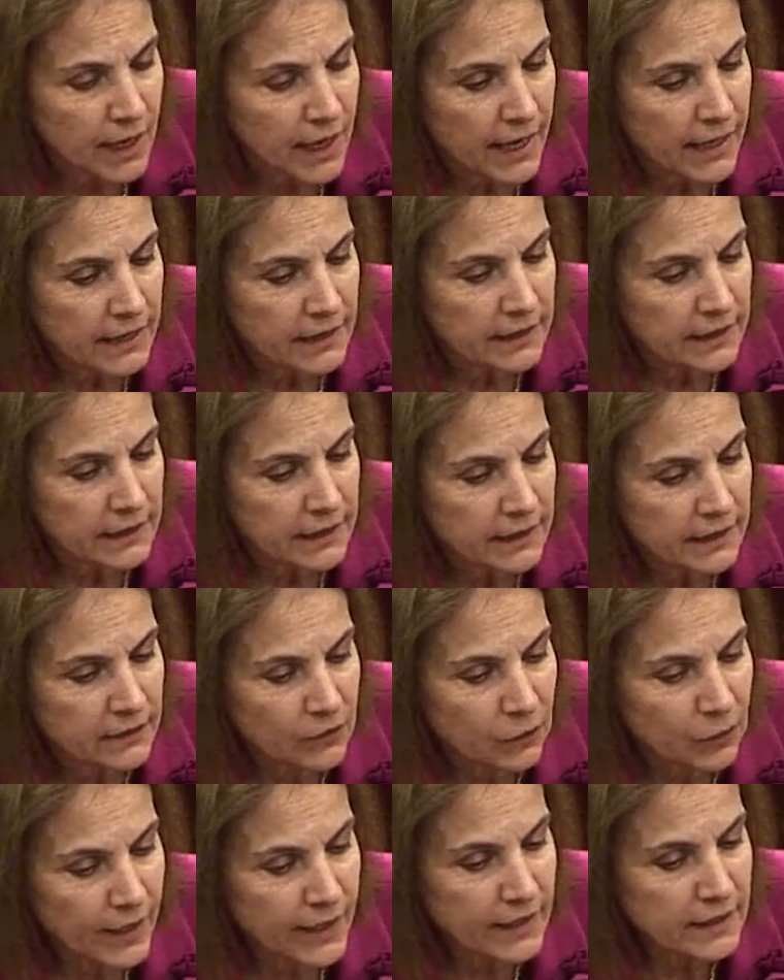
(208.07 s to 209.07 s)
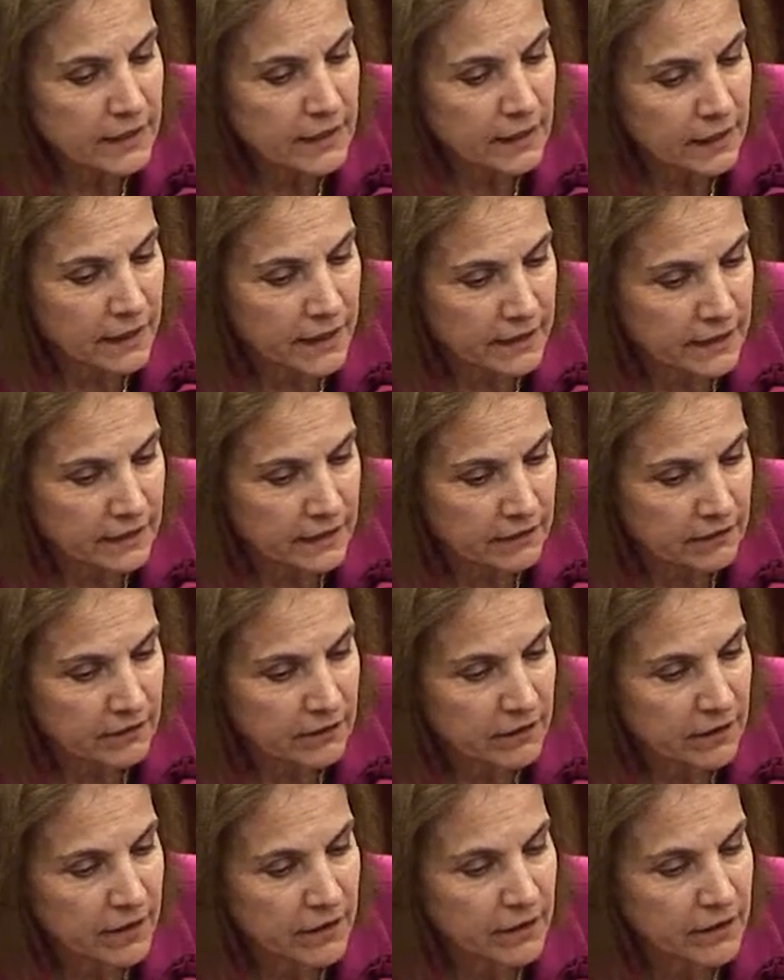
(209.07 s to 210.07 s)
And in the late
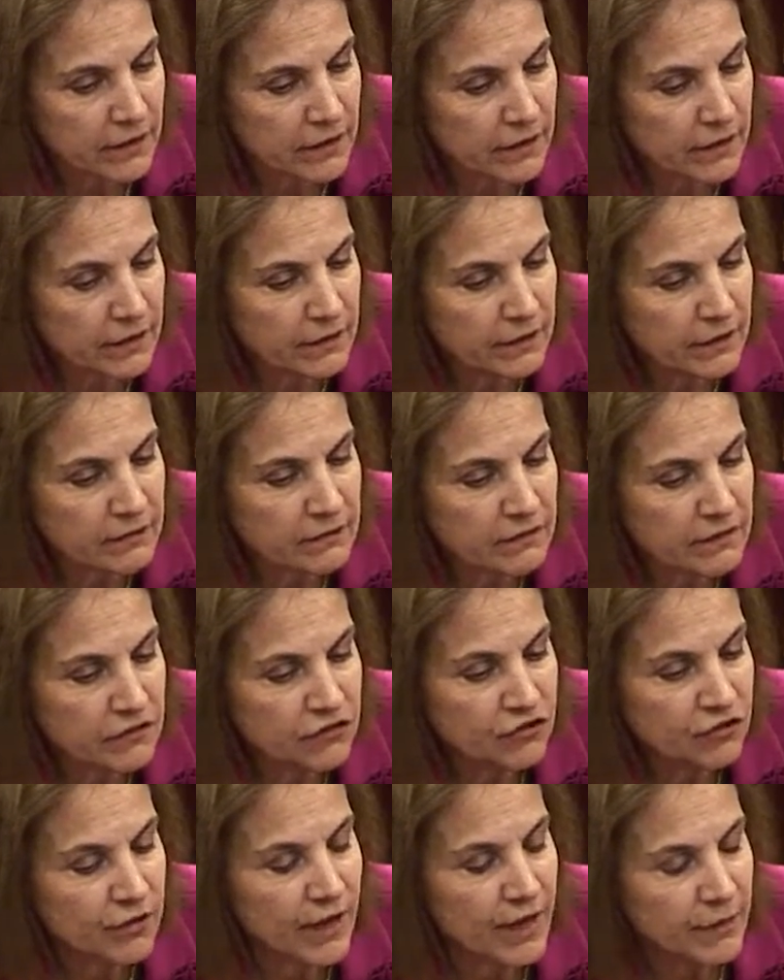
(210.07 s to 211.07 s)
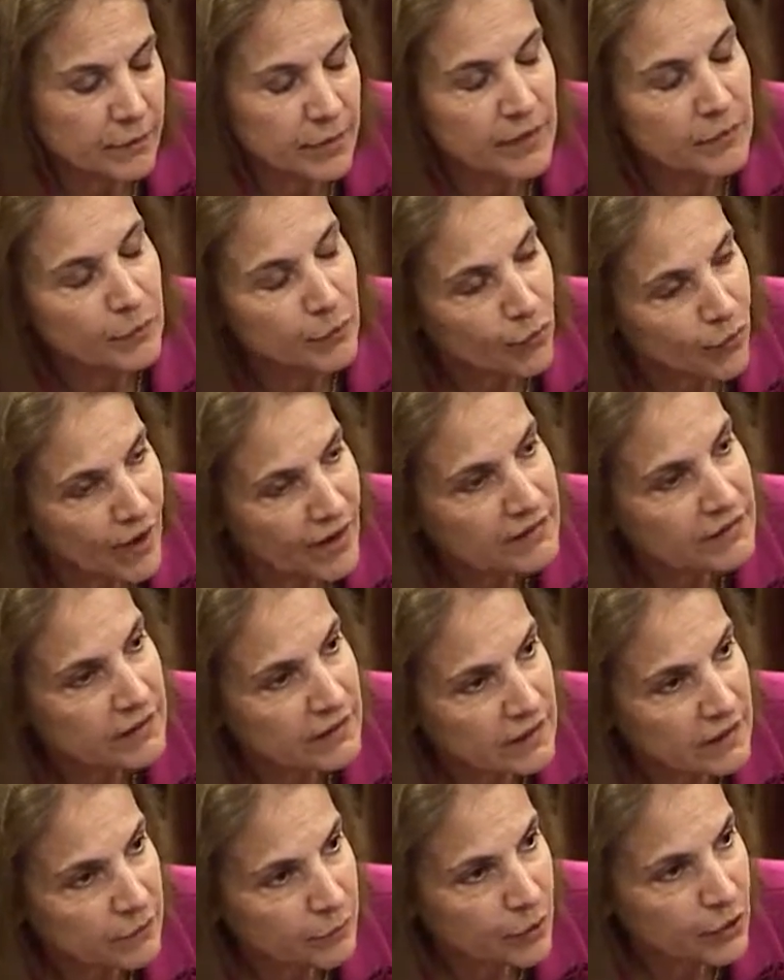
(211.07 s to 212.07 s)
'90s, this issue had been
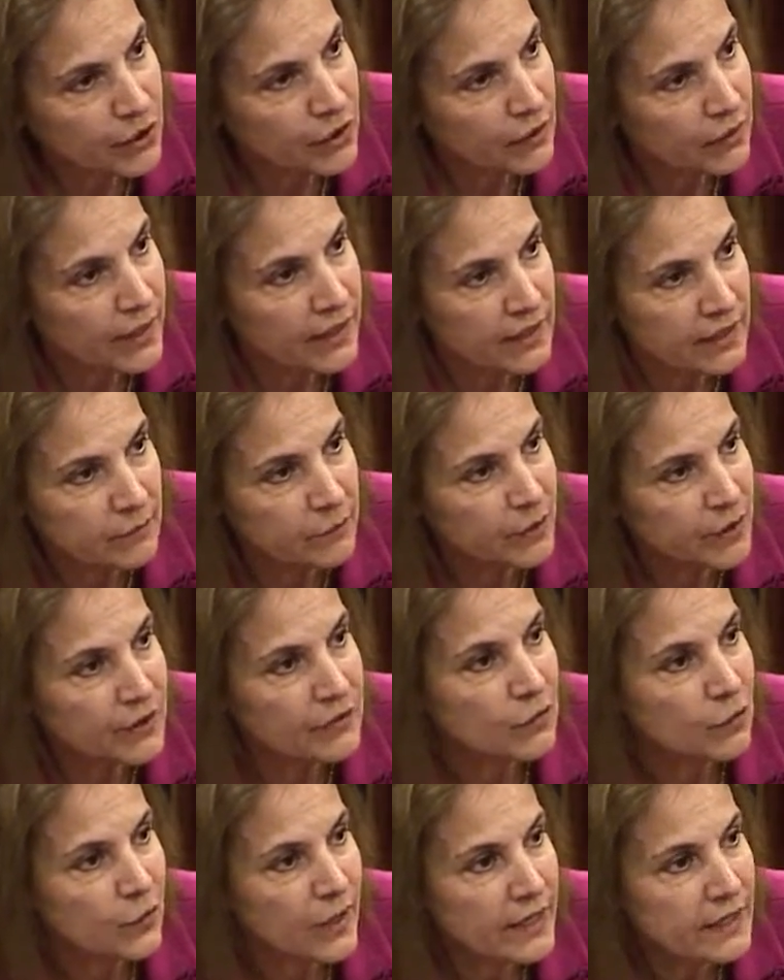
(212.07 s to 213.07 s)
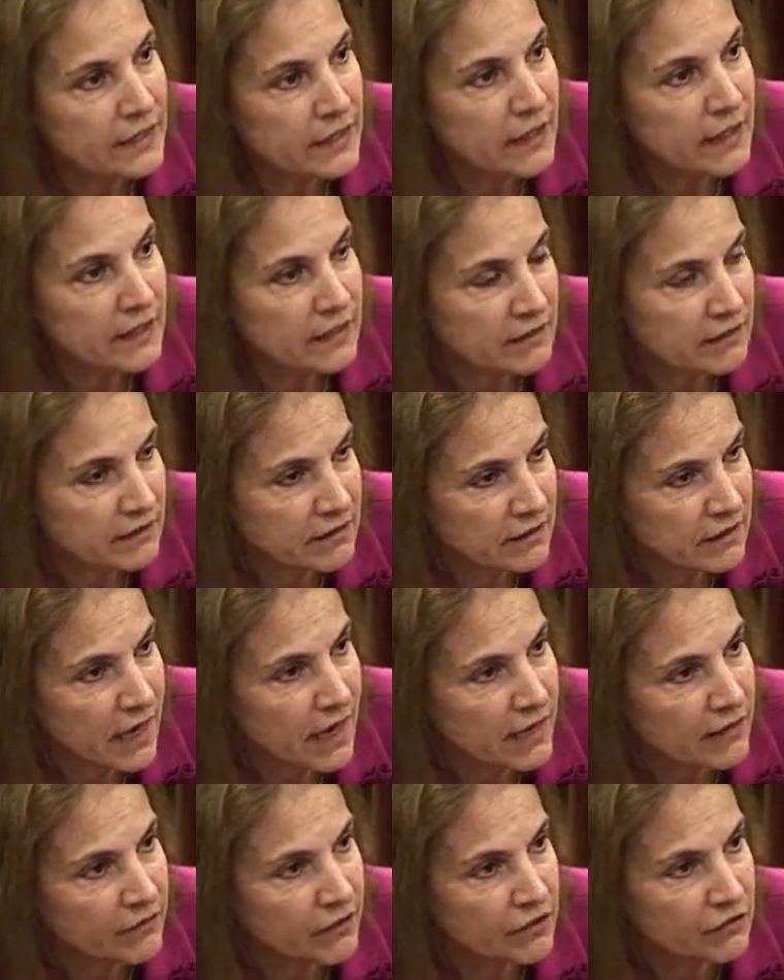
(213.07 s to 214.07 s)
present and percolating, but in the late '90s, it
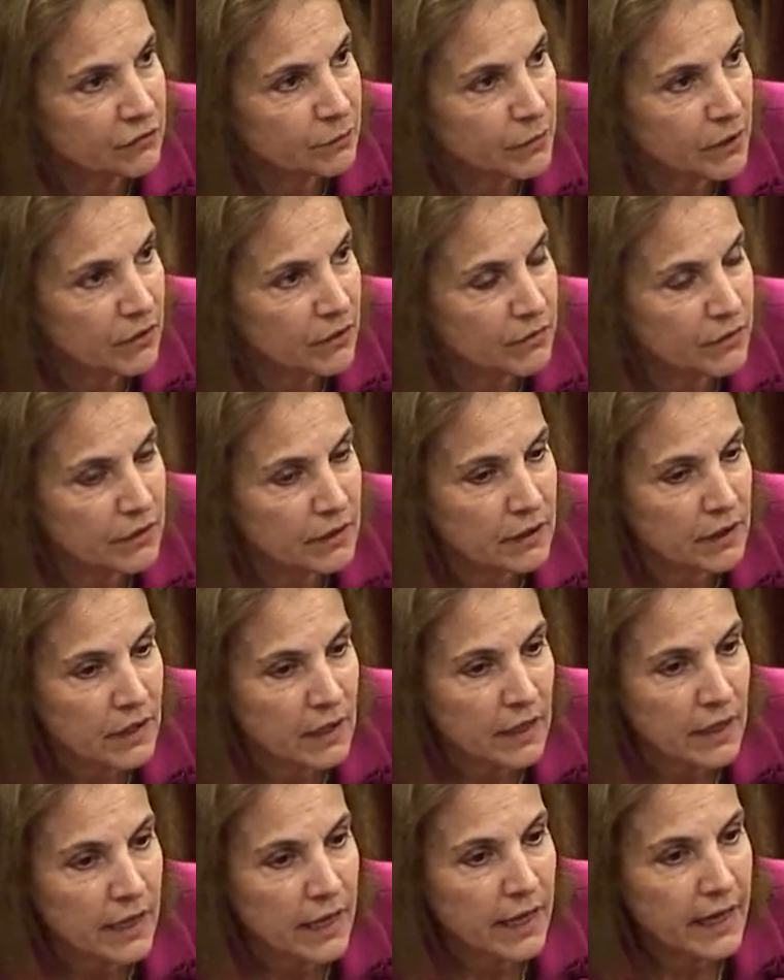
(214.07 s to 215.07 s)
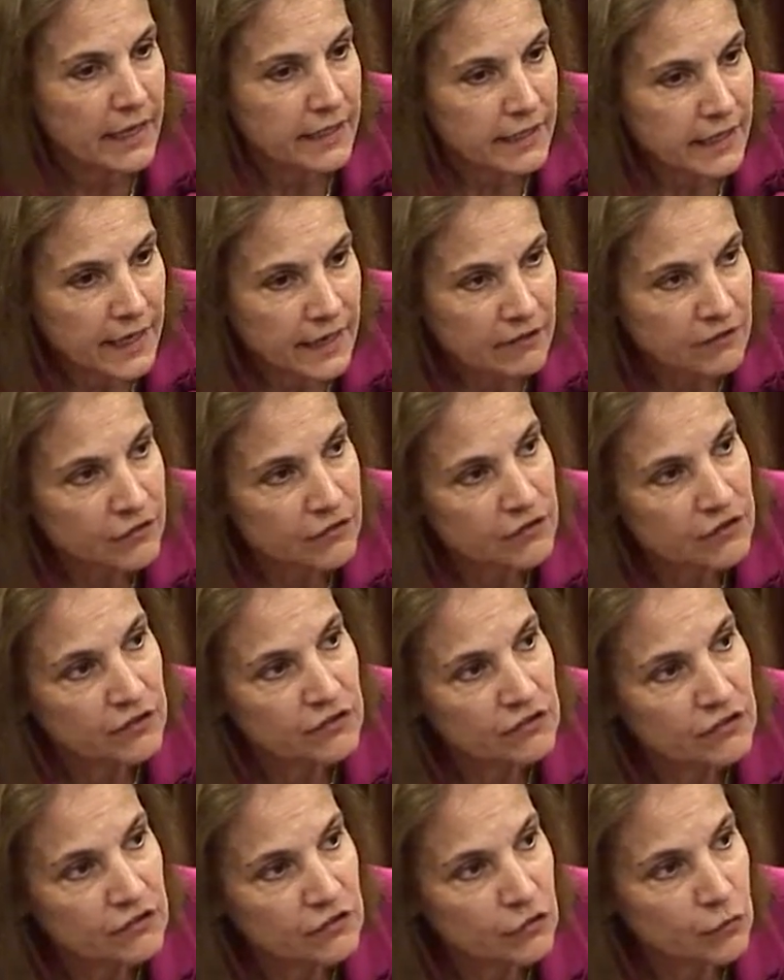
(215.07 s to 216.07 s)
kind of exploded. And yes,
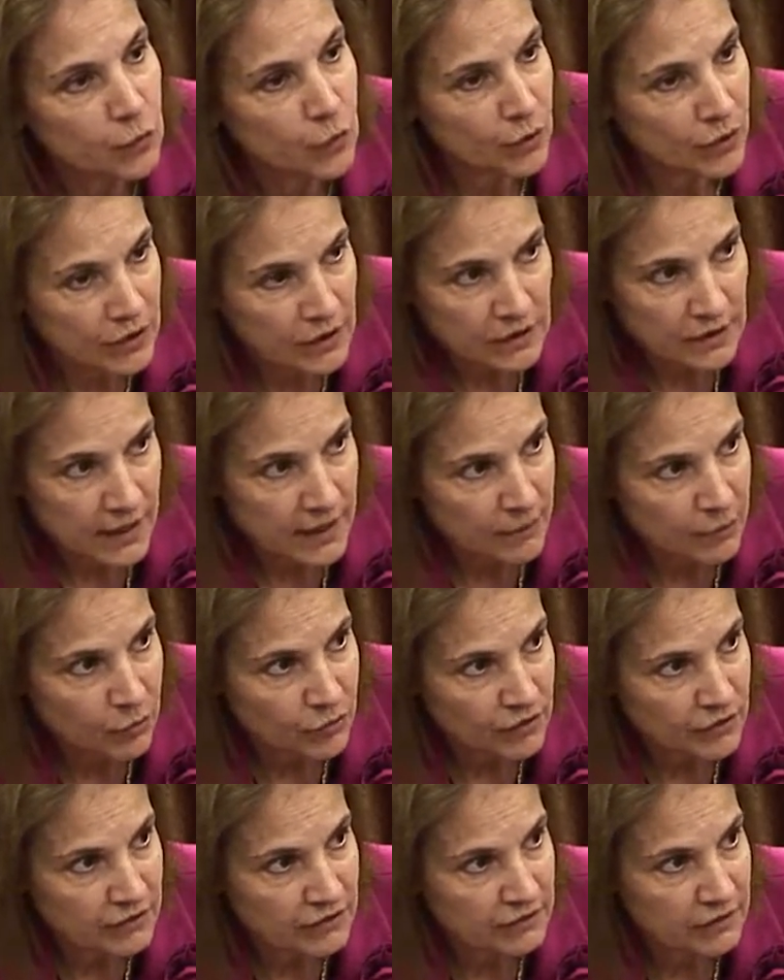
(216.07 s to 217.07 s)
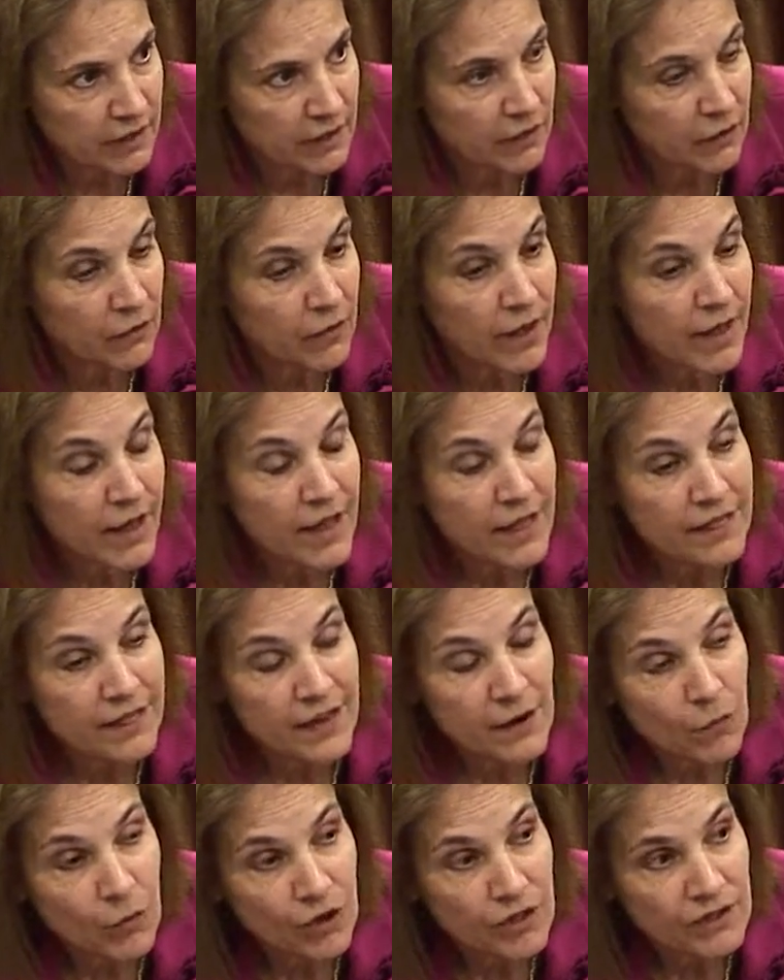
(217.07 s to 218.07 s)
physicians weren't able to sell.
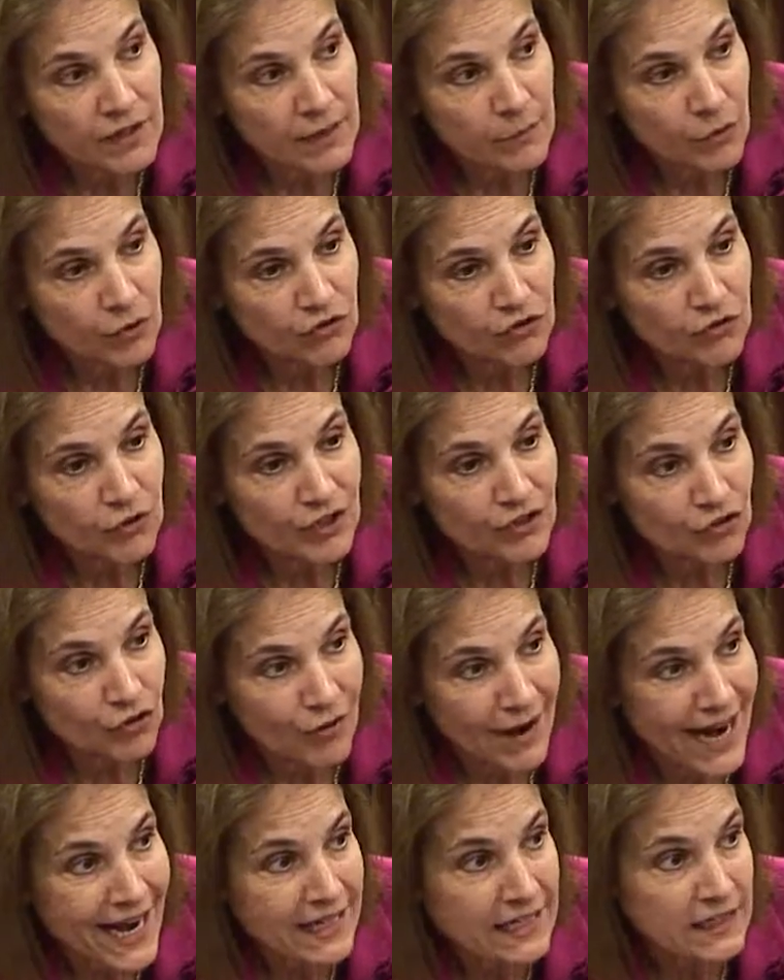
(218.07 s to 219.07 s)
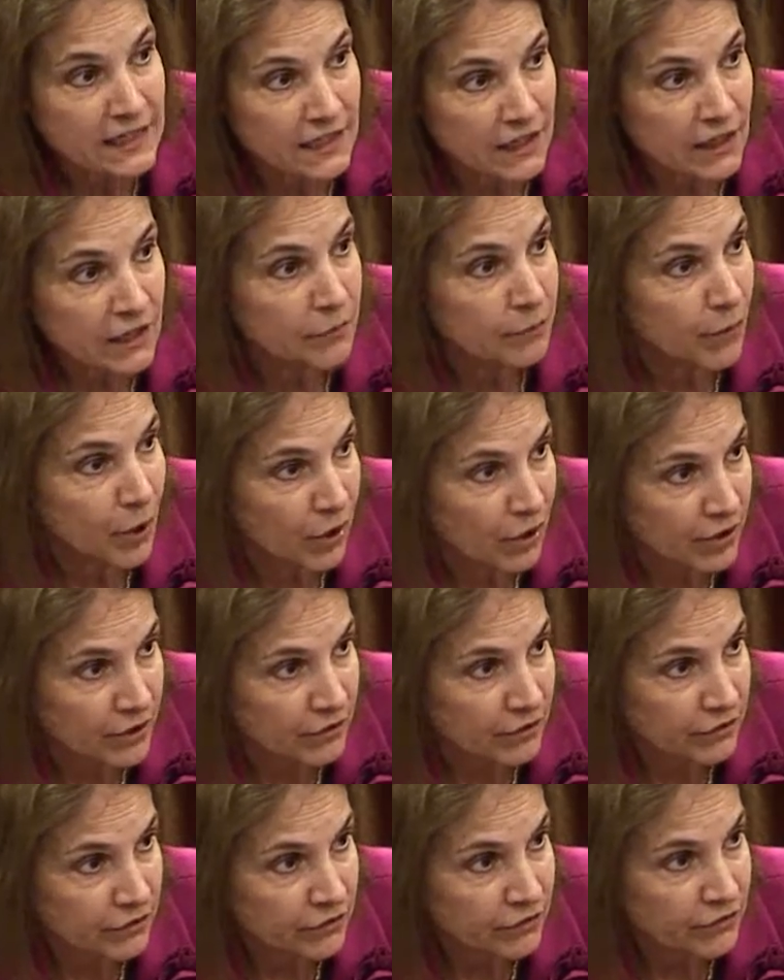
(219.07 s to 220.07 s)
They weren't able to attract young
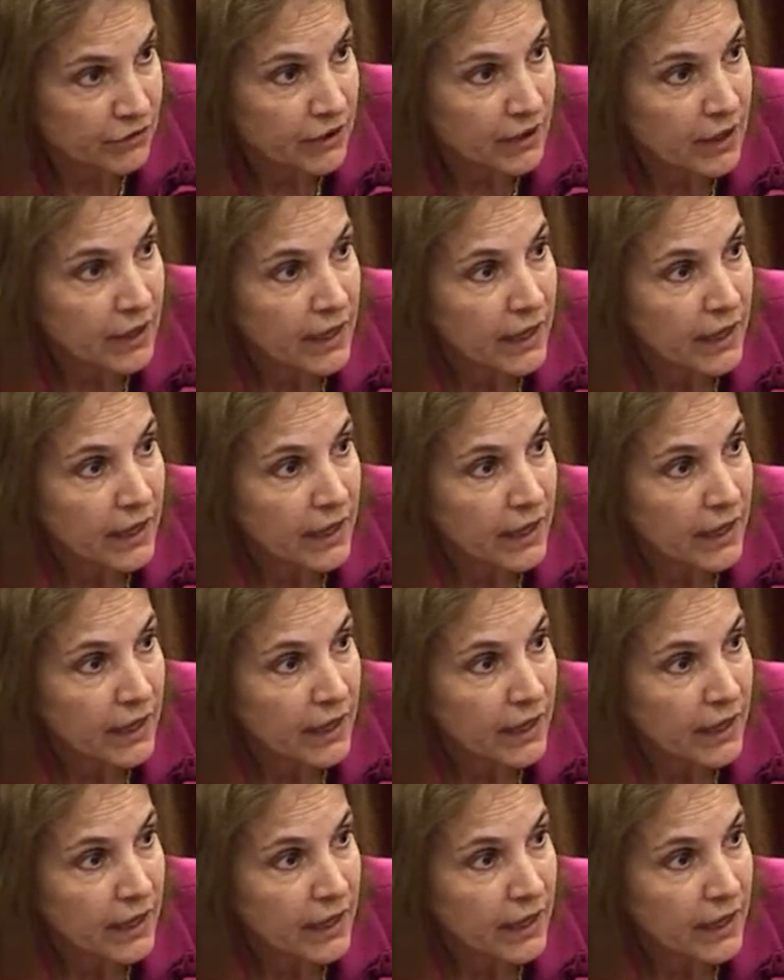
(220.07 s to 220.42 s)
partners.